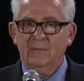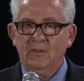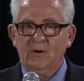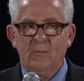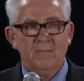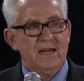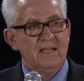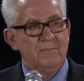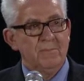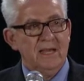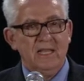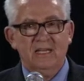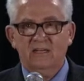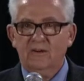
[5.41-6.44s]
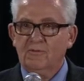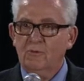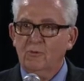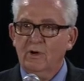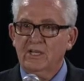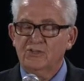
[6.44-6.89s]
there are many, many
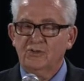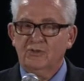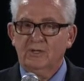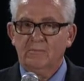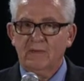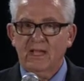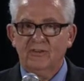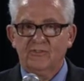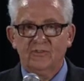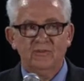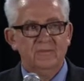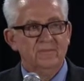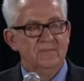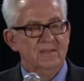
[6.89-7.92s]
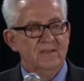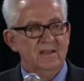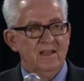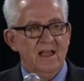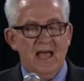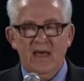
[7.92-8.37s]
different ways you could measure.
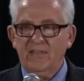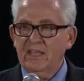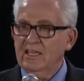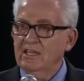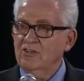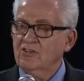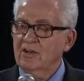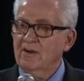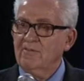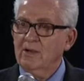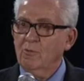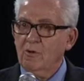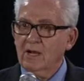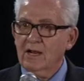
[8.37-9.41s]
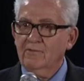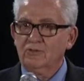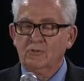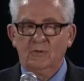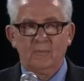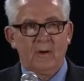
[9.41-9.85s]
I think each and every one of
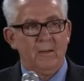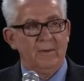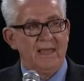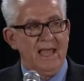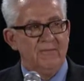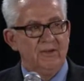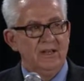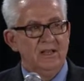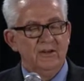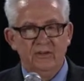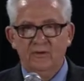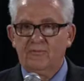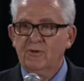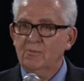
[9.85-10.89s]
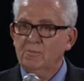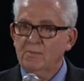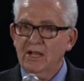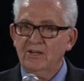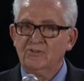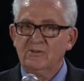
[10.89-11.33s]
us would probably have a different
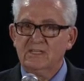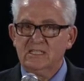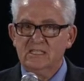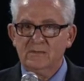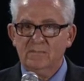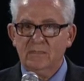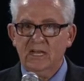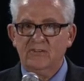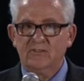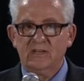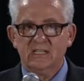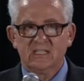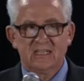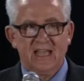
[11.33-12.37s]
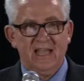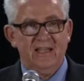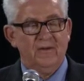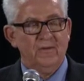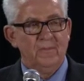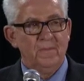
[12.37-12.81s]
measuring
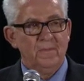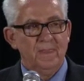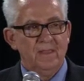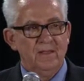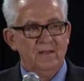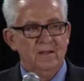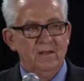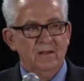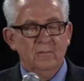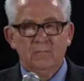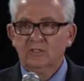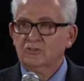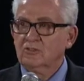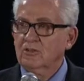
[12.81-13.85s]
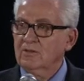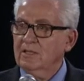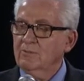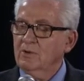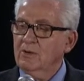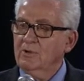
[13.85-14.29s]
scale. But
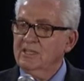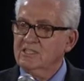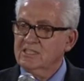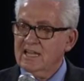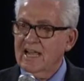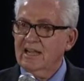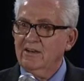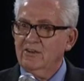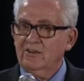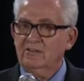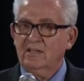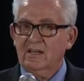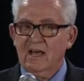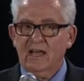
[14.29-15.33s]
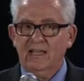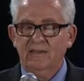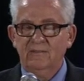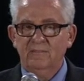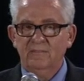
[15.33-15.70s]
certainly when we stand here tonight,